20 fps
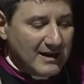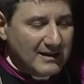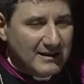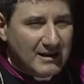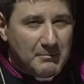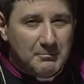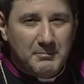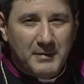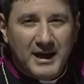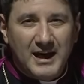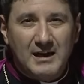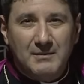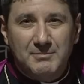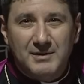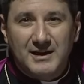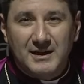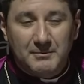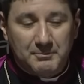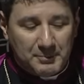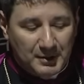that may
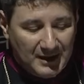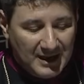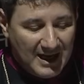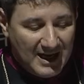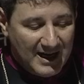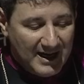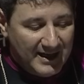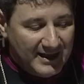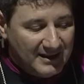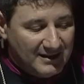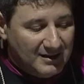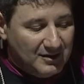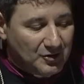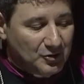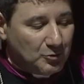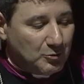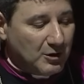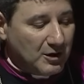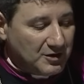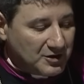be applied
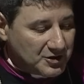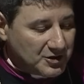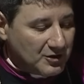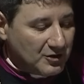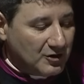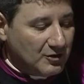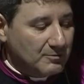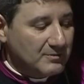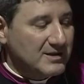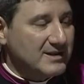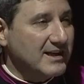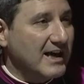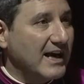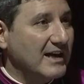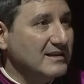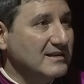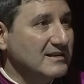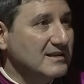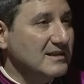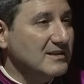to our
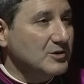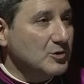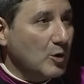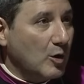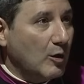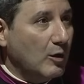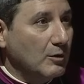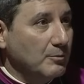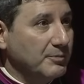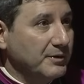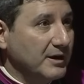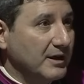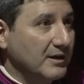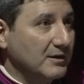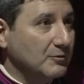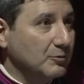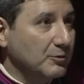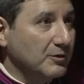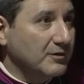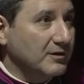circumstances,
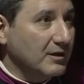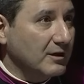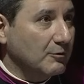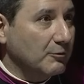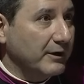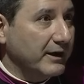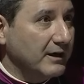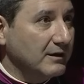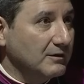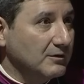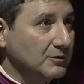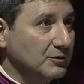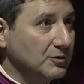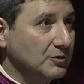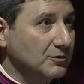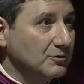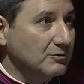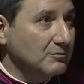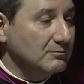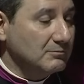albeit with a grain or
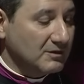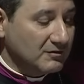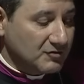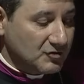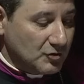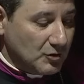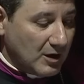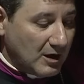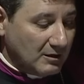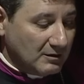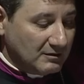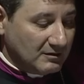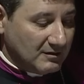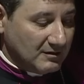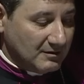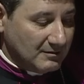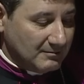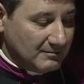two of salt?